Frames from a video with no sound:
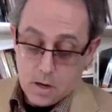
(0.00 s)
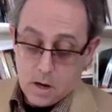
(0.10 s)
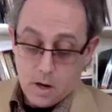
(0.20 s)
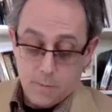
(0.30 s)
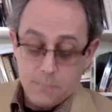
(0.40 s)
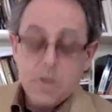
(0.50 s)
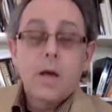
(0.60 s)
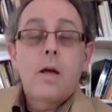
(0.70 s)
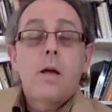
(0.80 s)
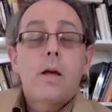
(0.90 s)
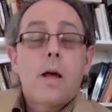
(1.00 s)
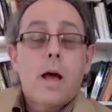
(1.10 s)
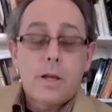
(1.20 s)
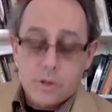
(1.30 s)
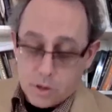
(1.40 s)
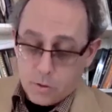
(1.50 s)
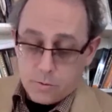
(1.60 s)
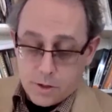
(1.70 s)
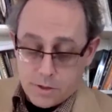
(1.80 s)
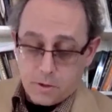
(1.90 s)
And
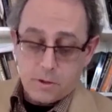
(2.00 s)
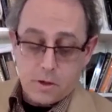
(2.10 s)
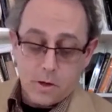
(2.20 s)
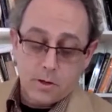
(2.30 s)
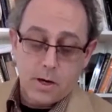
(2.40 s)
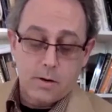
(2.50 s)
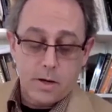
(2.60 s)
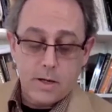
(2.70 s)
so the third corollary